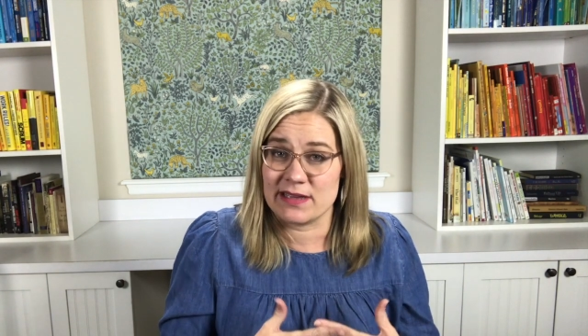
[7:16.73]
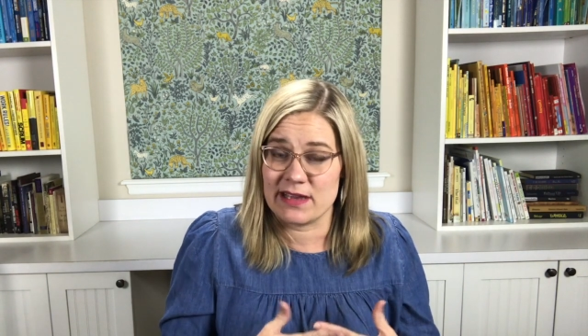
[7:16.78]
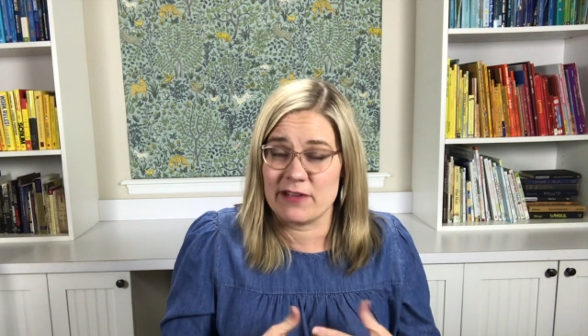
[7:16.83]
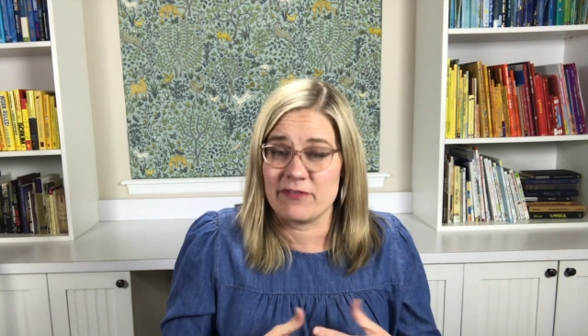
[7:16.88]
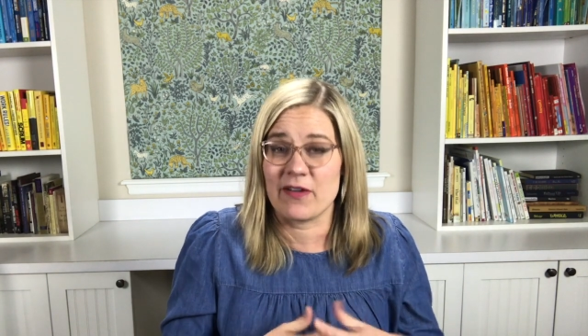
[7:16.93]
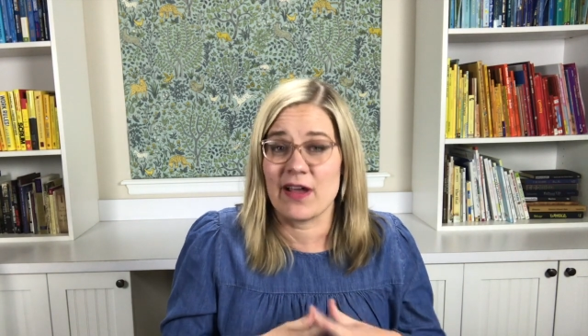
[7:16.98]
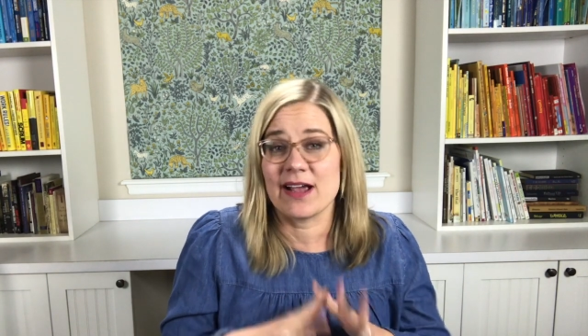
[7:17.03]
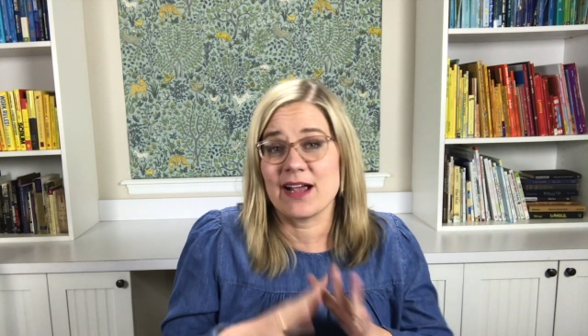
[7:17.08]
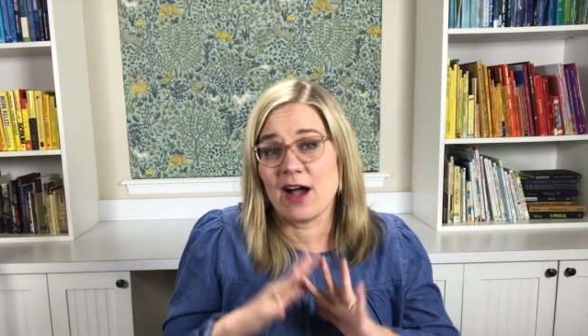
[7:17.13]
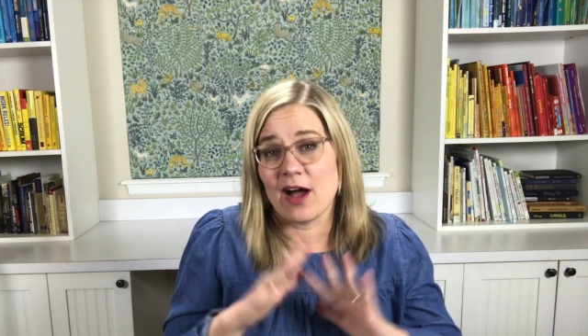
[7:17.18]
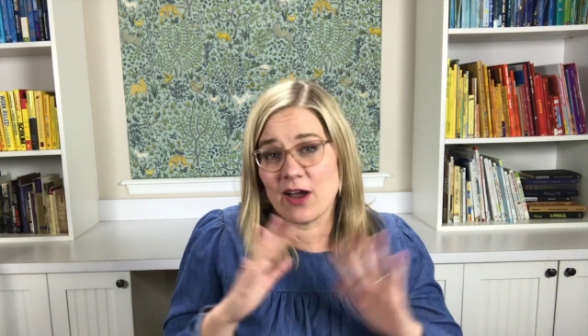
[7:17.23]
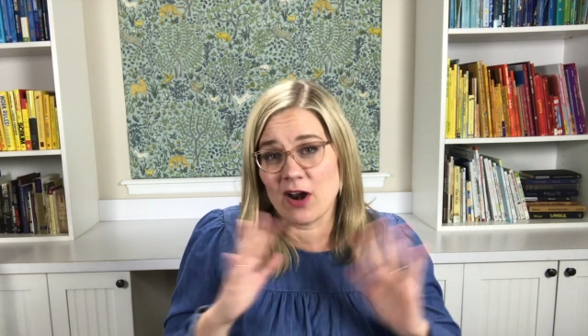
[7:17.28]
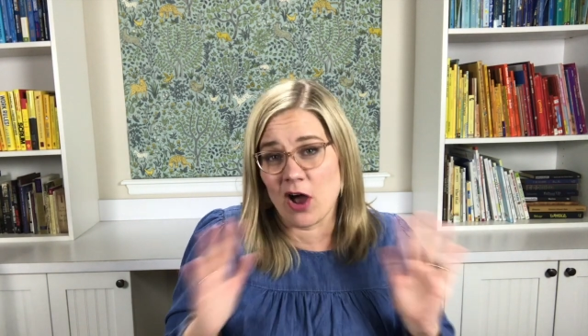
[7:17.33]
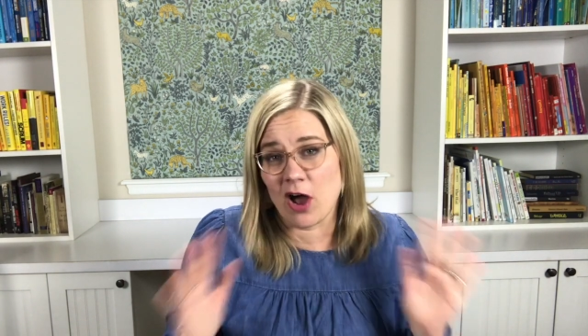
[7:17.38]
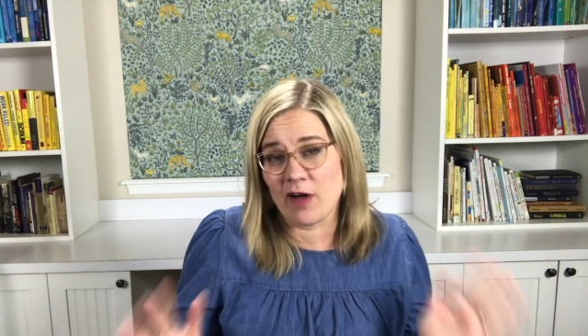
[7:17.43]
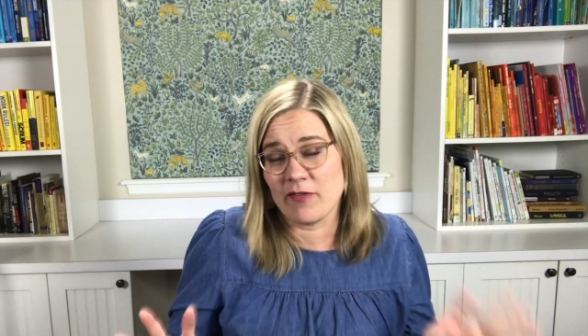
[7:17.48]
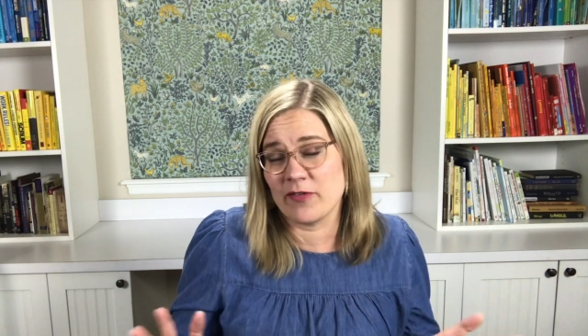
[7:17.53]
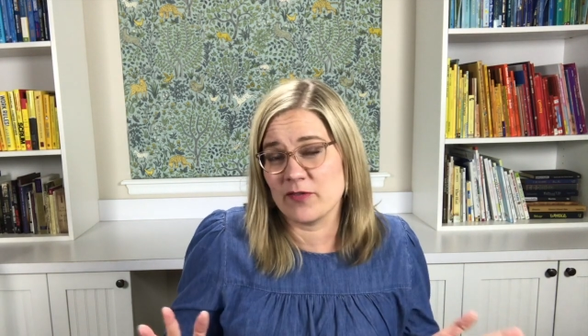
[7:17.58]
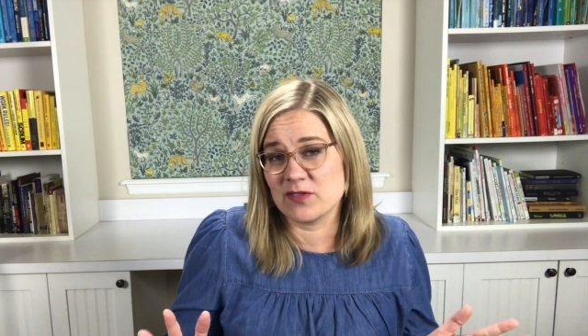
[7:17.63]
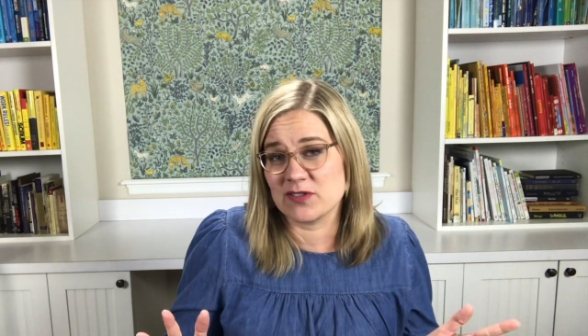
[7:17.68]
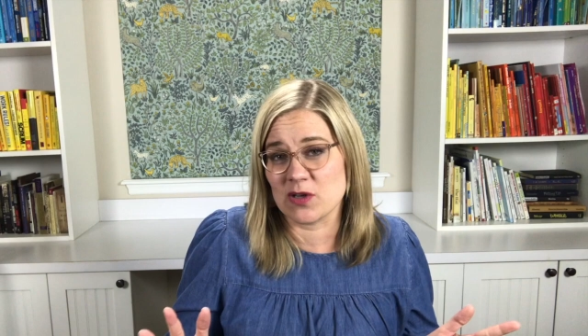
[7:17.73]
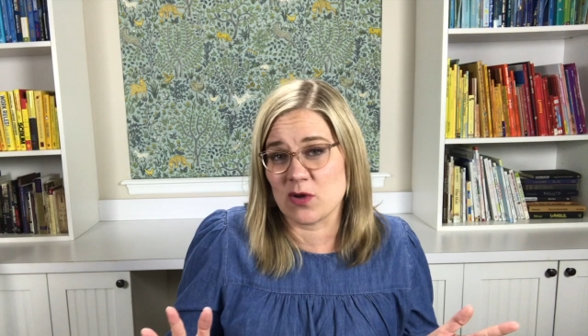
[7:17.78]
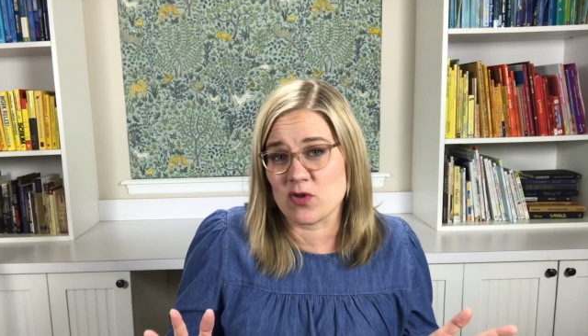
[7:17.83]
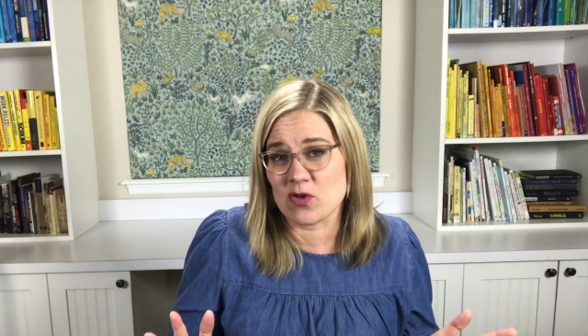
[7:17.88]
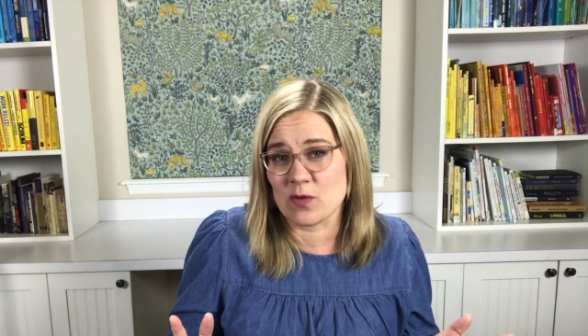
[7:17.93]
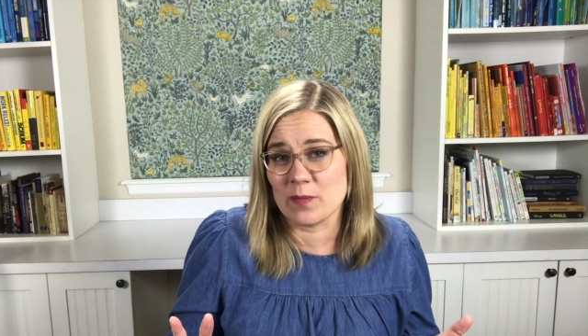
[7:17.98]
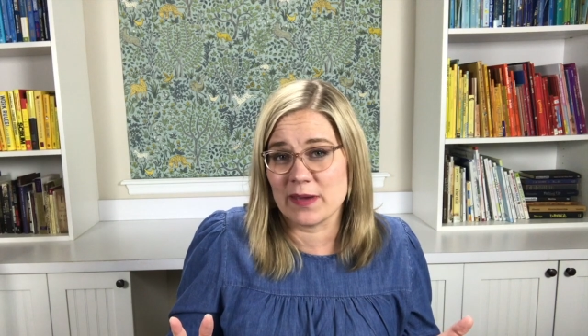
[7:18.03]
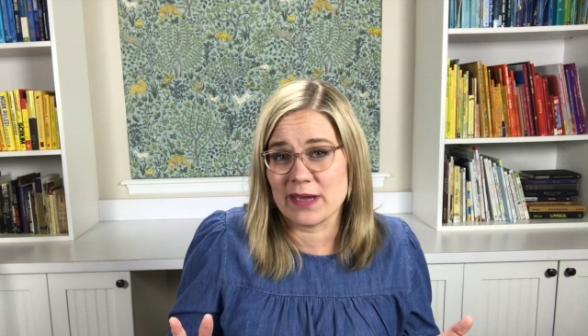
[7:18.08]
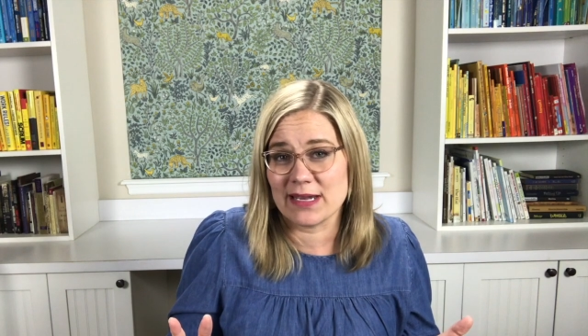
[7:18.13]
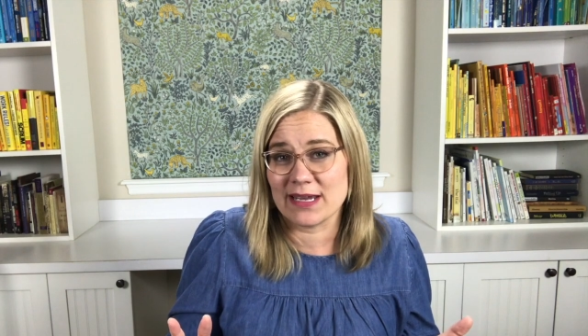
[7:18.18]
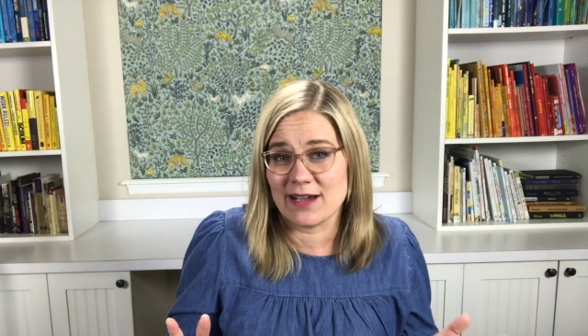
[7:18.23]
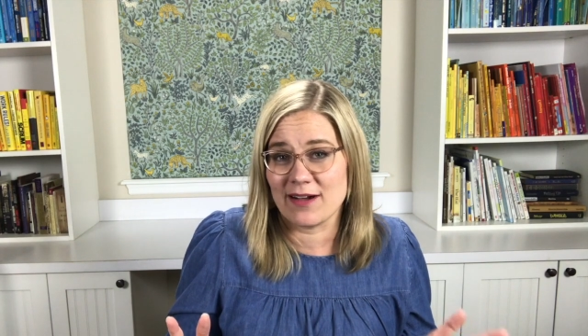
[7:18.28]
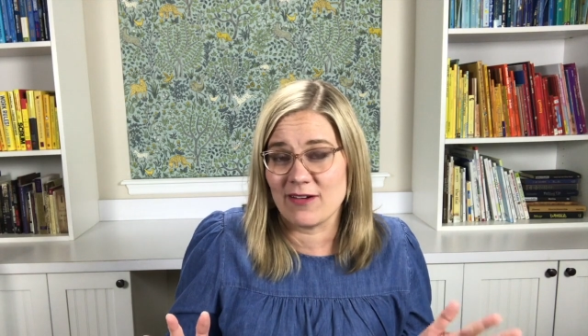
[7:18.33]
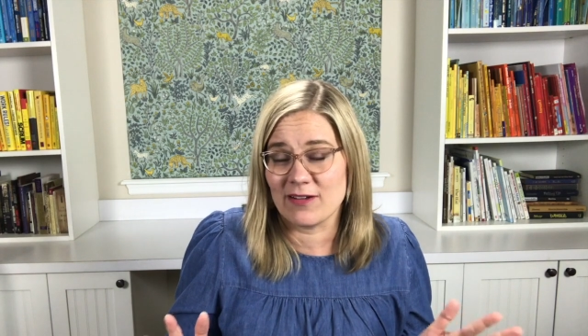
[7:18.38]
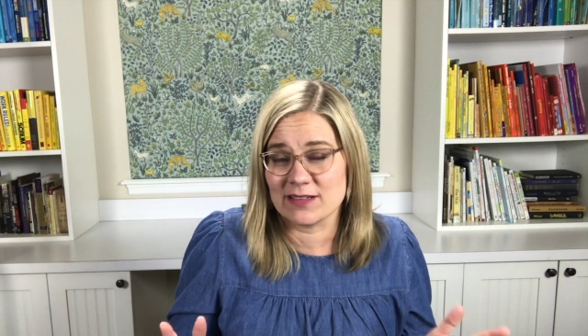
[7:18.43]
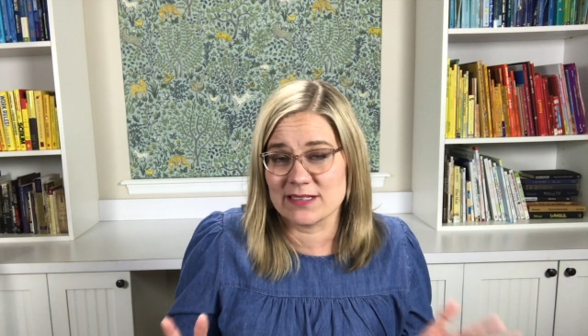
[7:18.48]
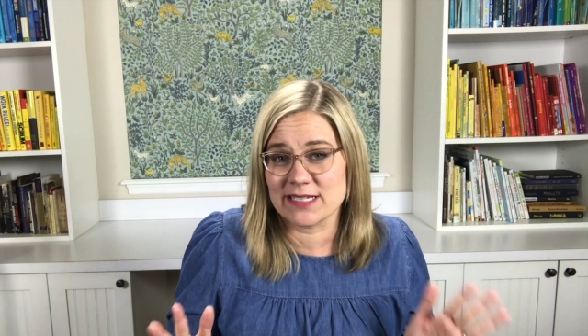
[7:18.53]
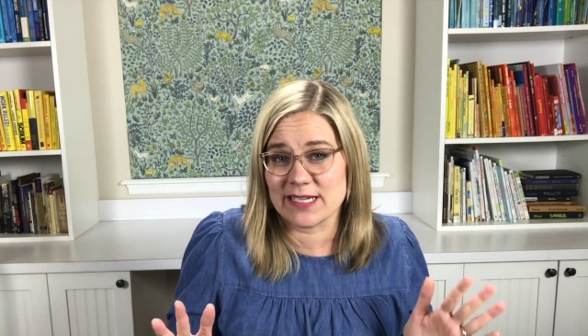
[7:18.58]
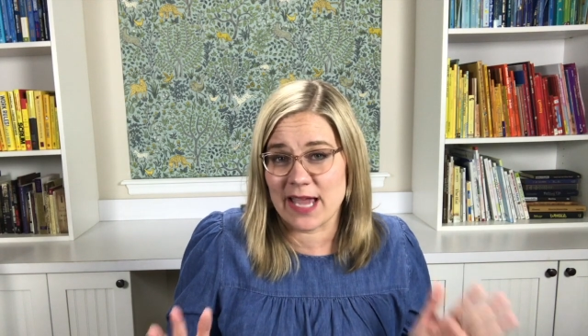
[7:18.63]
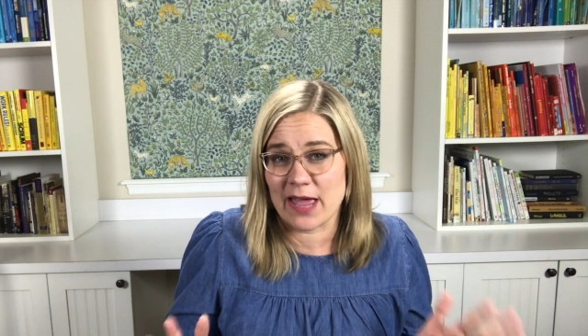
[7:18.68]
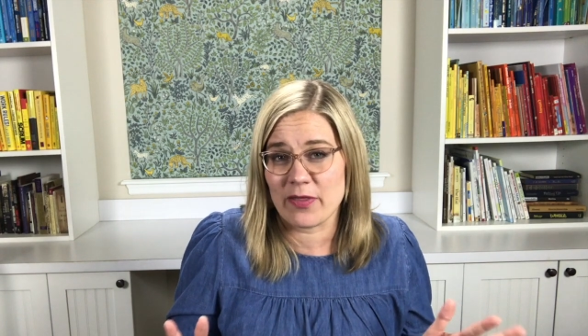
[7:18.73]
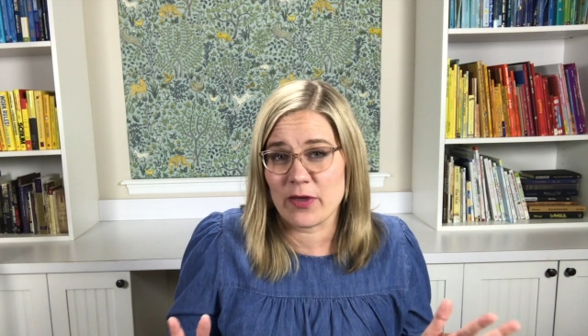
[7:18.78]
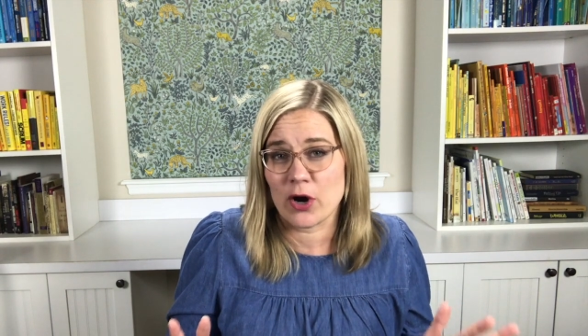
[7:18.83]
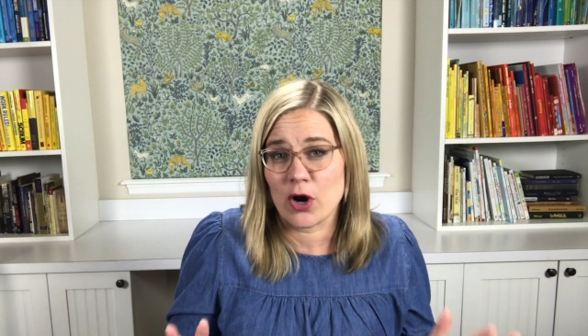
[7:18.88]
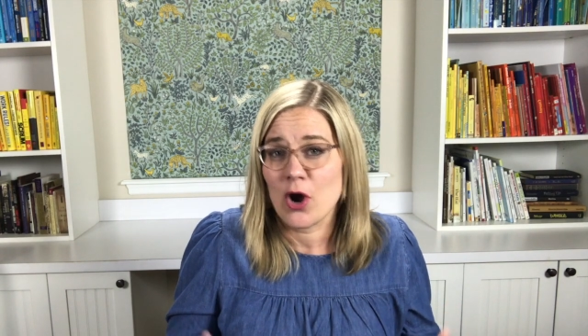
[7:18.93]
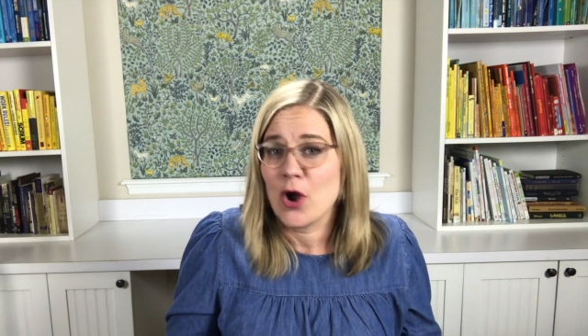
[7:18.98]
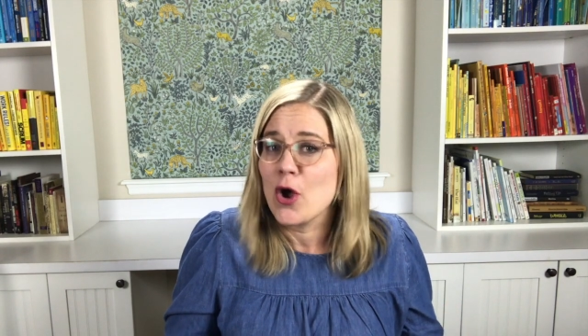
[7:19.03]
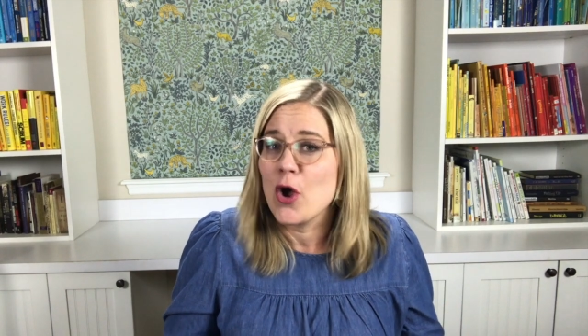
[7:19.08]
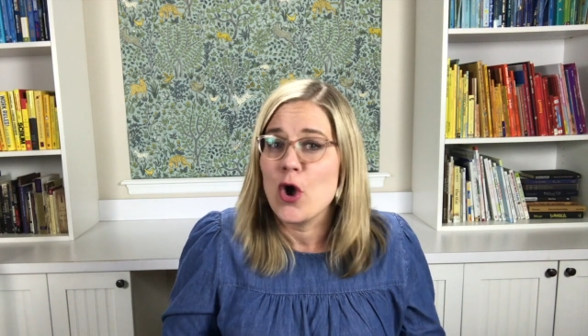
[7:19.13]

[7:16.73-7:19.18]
if I got off of social media altogether.